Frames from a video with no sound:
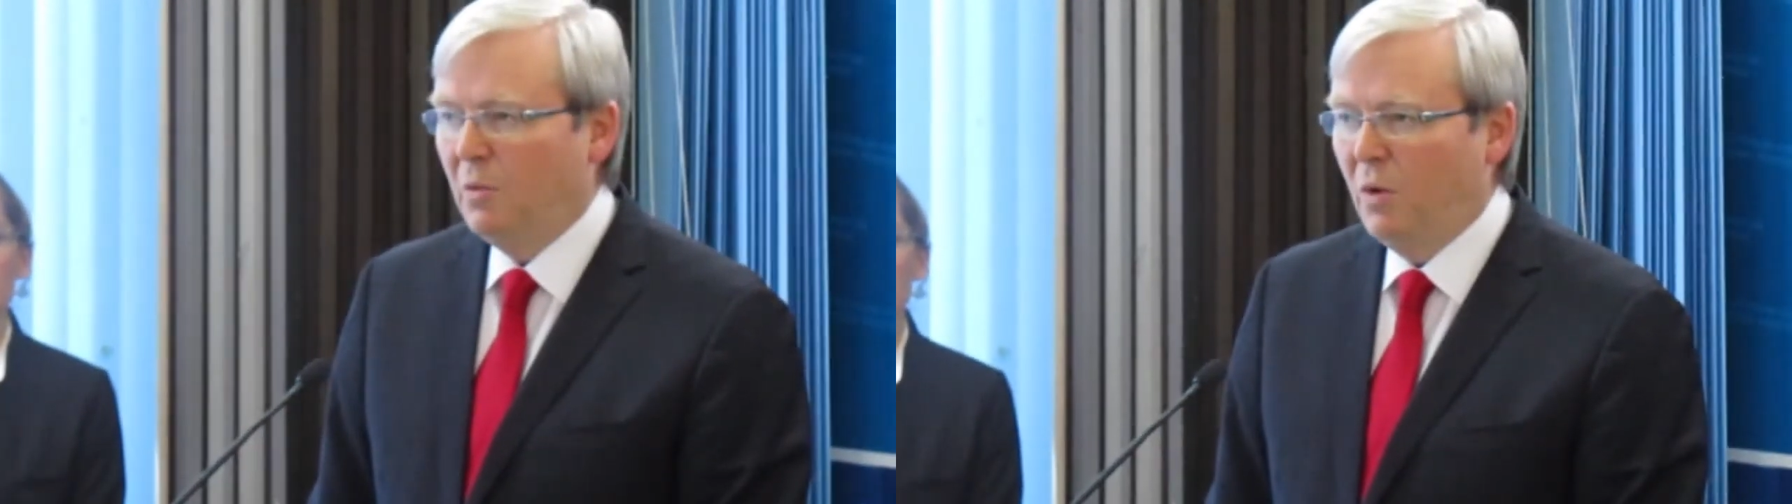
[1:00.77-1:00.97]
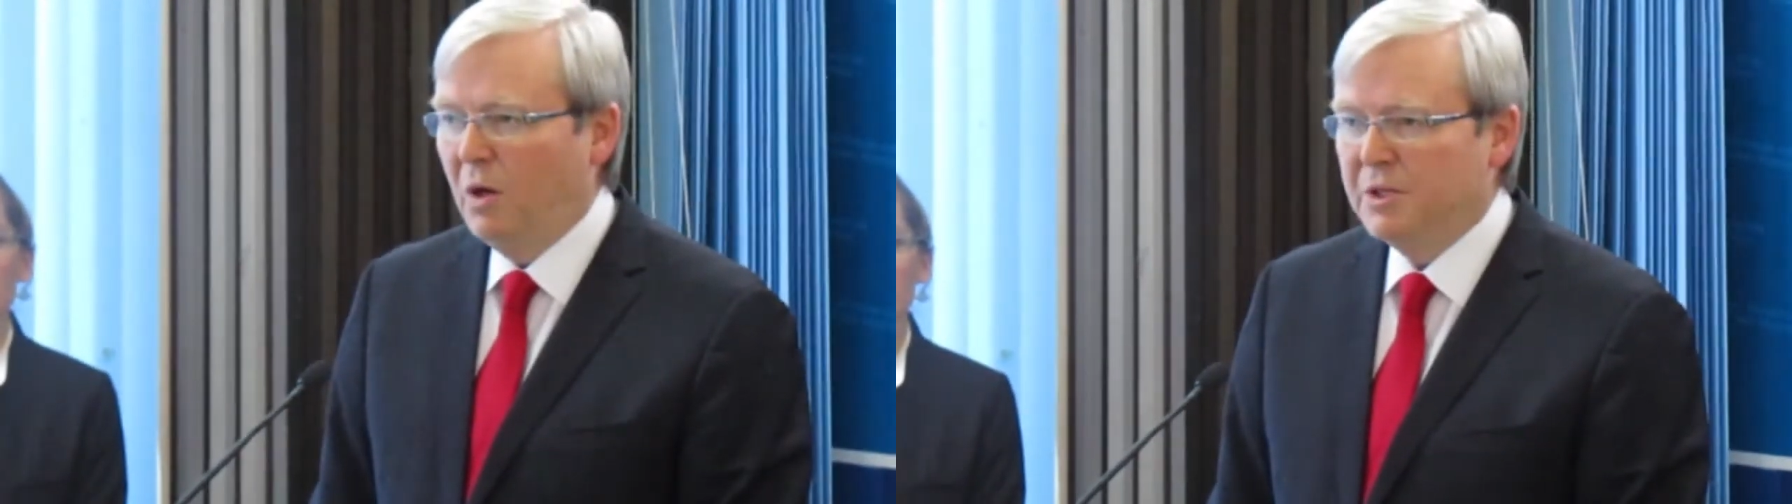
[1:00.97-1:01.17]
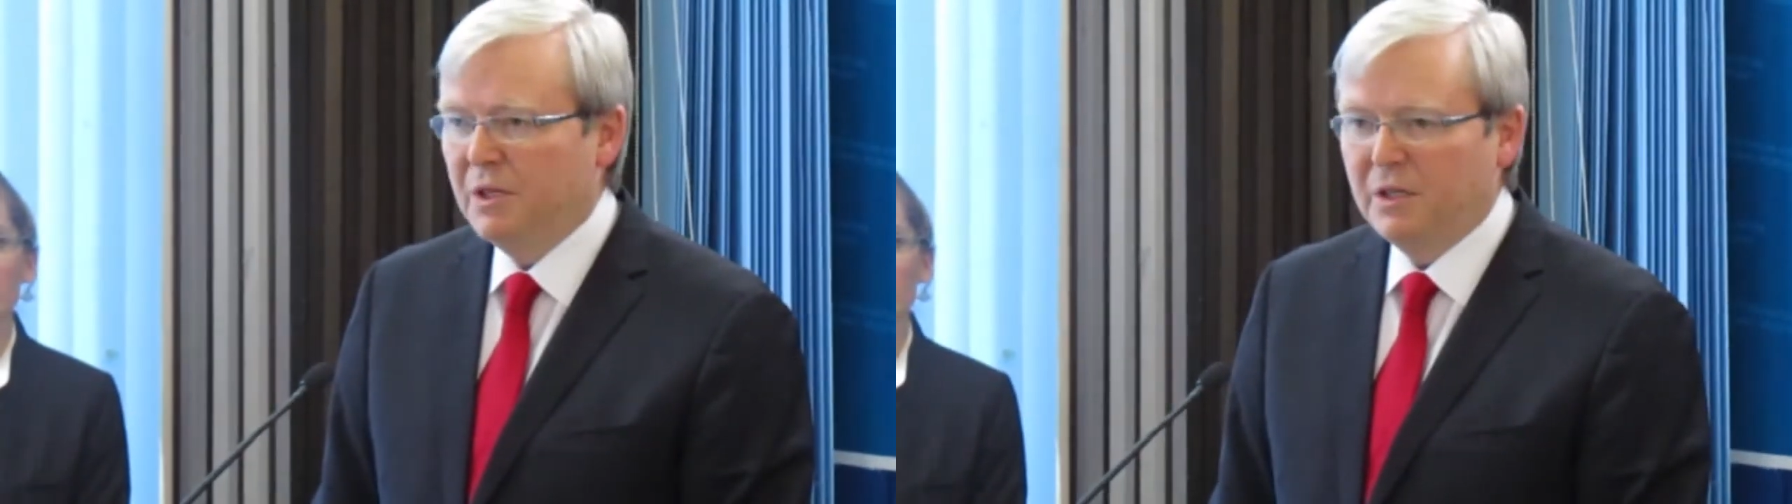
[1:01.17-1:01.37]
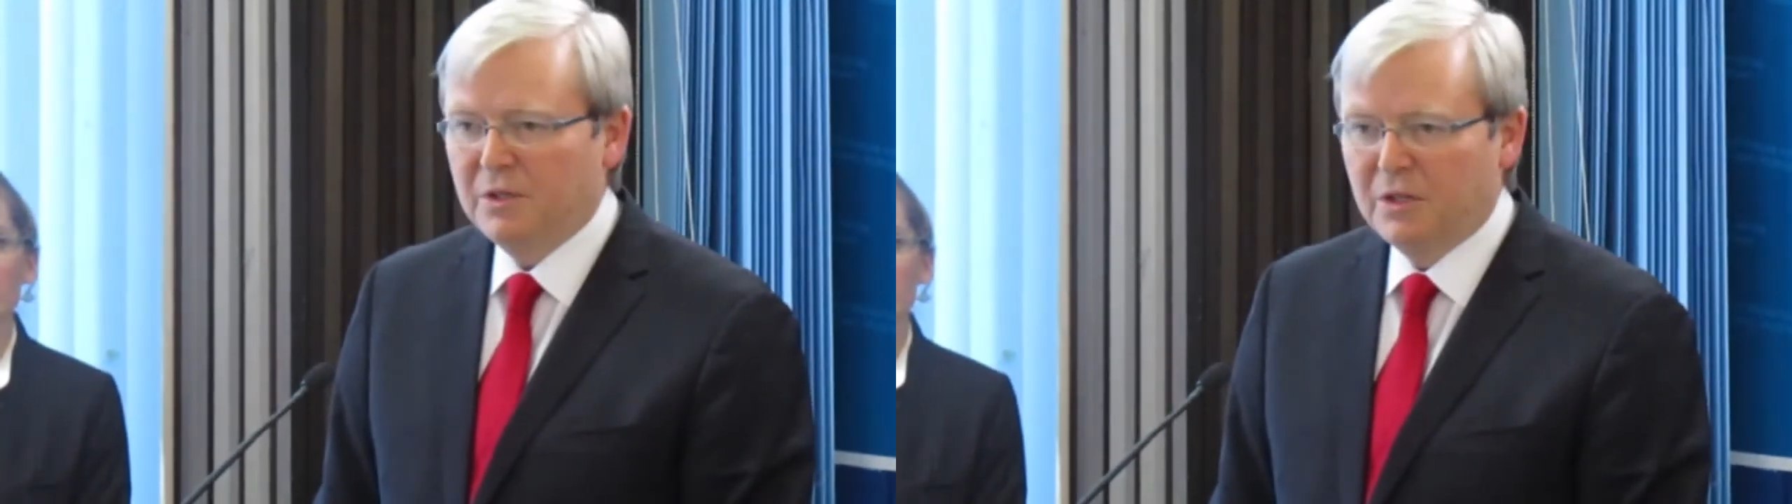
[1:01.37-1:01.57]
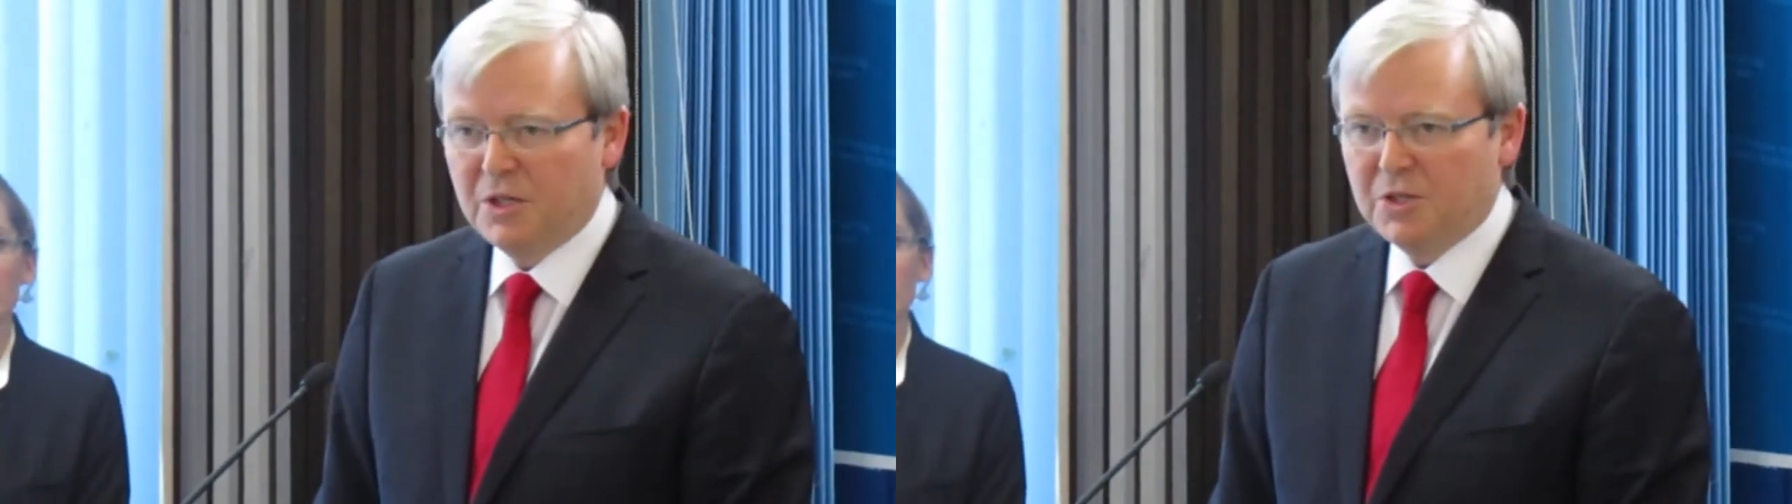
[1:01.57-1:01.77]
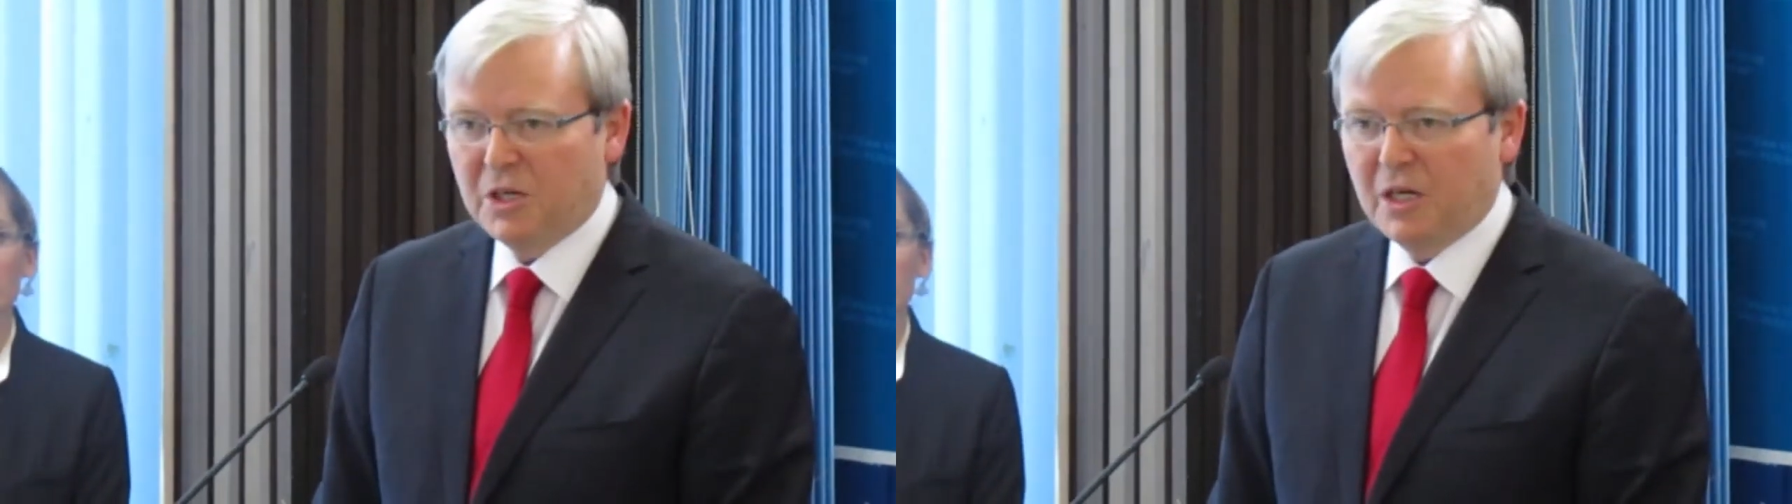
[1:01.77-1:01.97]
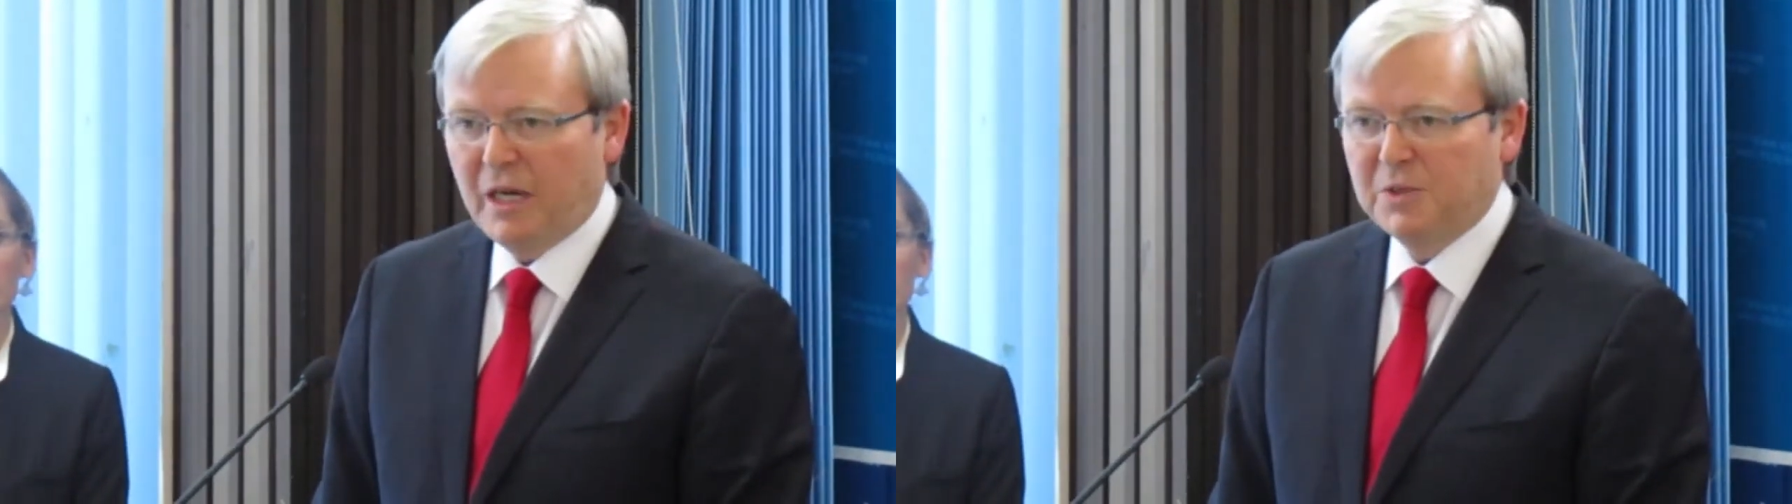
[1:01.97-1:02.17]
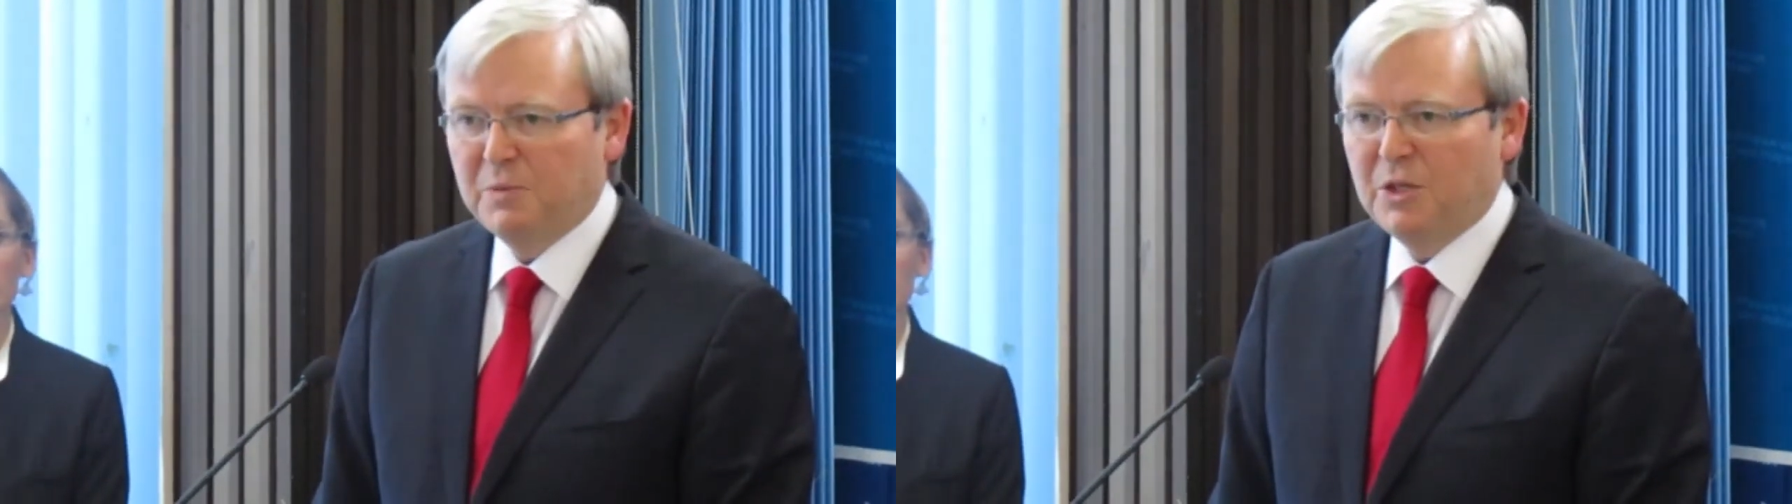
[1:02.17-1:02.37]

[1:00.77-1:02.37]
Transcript: what Indonesia has